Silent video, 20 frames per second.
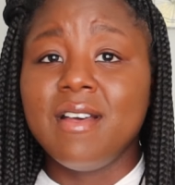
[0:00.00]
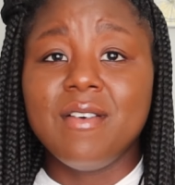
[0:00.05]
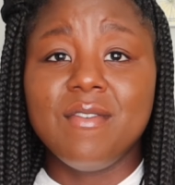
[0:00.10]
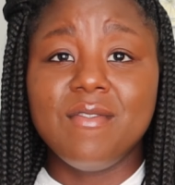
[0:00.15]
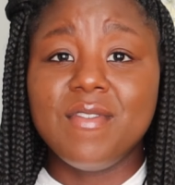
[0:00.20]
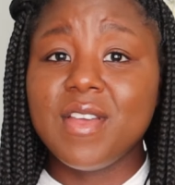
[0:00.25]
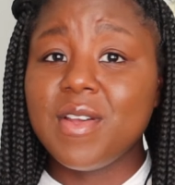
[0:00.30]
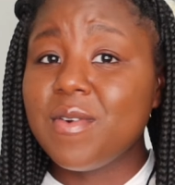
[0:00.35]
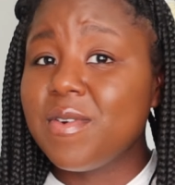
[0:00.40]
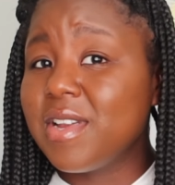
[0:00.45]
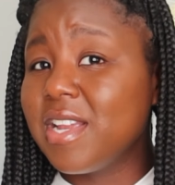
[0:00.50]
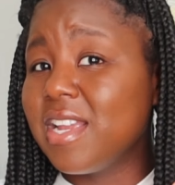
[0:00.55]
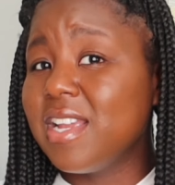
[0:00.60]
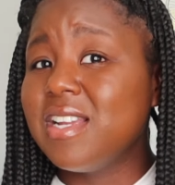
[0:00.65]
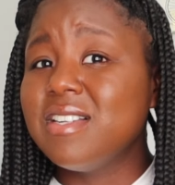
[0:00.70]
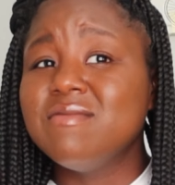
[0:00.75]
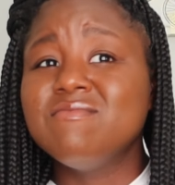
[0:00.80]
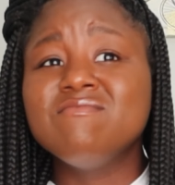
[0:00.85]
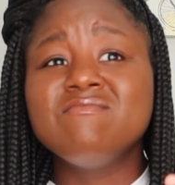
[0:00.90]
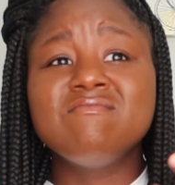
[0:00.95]

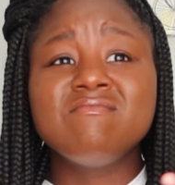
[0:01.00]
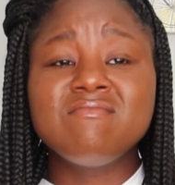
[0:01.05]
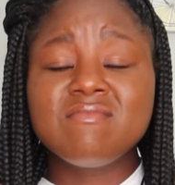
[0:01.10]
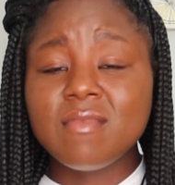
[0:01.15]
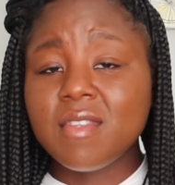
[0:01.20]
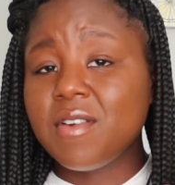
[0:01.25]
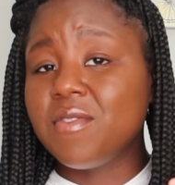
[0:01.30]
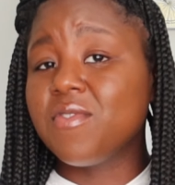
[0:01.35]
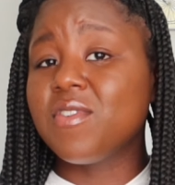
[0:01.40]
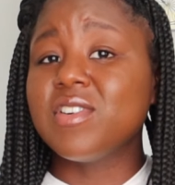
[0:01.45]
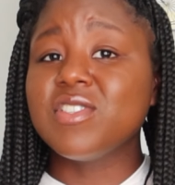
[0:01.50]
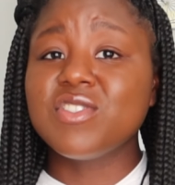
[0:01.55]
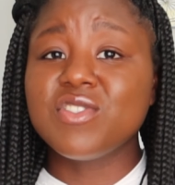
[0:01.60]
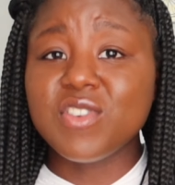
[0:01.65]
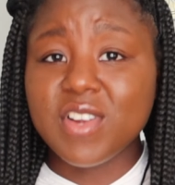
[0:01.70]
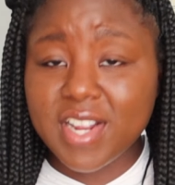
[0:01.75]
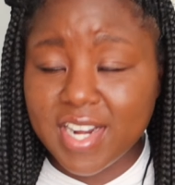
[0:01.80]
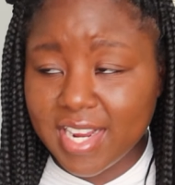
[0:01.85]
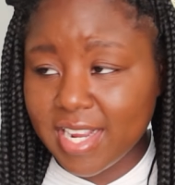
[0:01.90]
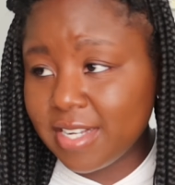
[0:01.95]
very
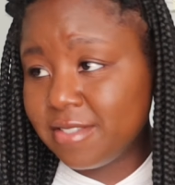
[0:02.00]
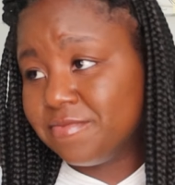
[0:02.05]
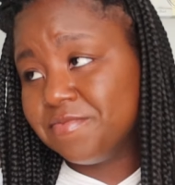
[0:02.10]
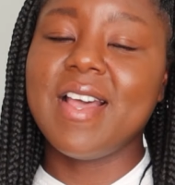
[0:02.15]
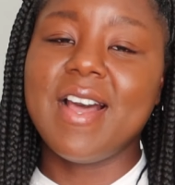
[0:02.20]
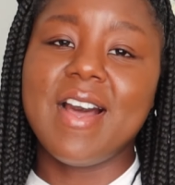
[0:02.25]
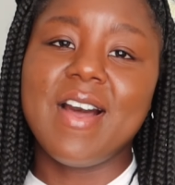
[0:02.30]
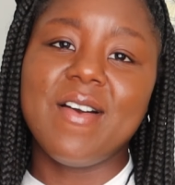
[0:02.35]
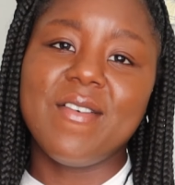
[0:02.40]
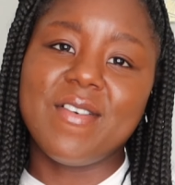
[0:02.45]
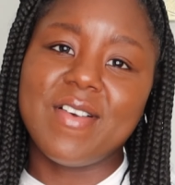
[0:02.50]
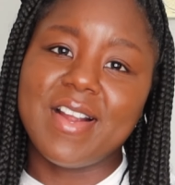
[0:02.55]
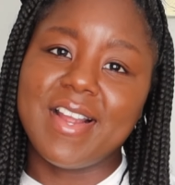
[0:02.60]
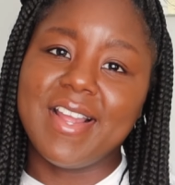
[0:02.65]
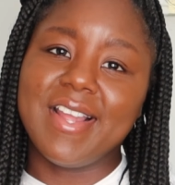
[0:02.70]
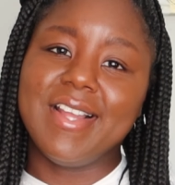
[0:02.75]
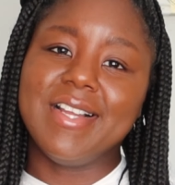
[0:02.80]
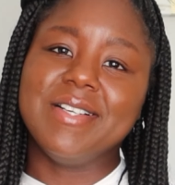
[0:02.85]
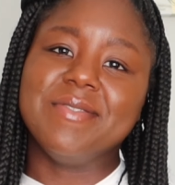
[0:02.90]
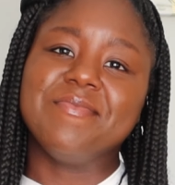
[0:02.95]
frustrating. All
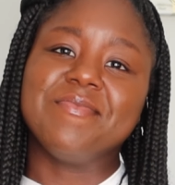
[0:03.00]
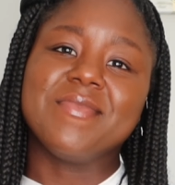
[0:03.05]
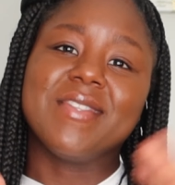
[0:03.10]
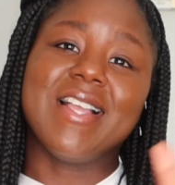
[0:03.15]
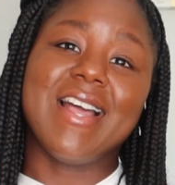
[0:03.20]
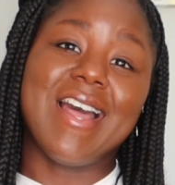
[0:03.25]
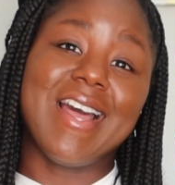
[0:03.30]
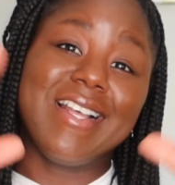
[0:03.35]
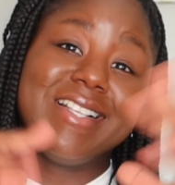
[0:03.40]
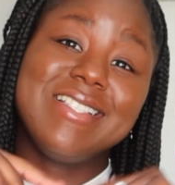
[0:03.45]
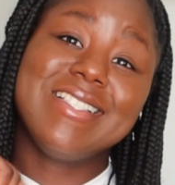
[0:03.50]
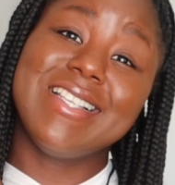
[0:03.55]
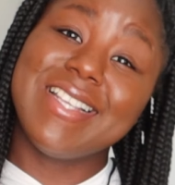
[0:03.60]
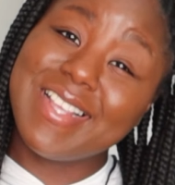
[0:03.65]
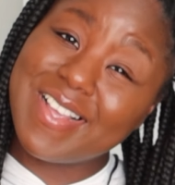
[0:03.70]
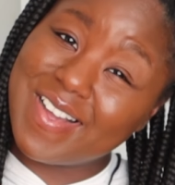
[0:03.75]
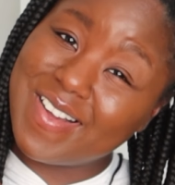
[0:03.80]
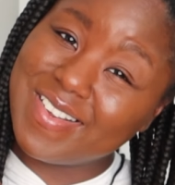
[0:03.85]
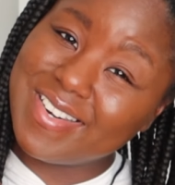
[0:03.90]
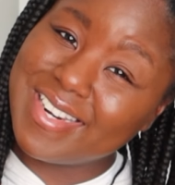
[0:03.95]
right. I see
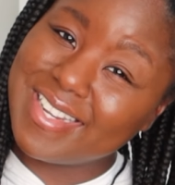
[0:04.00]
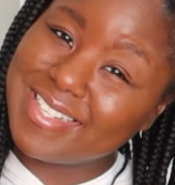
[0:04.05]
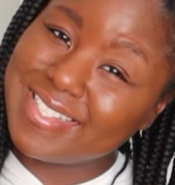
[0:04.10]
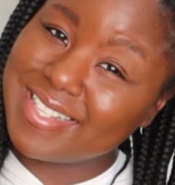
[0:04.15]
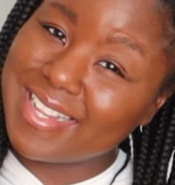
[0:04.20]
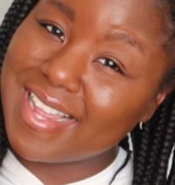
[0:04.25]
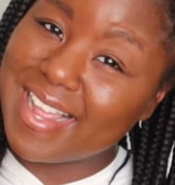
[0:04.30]
y'all next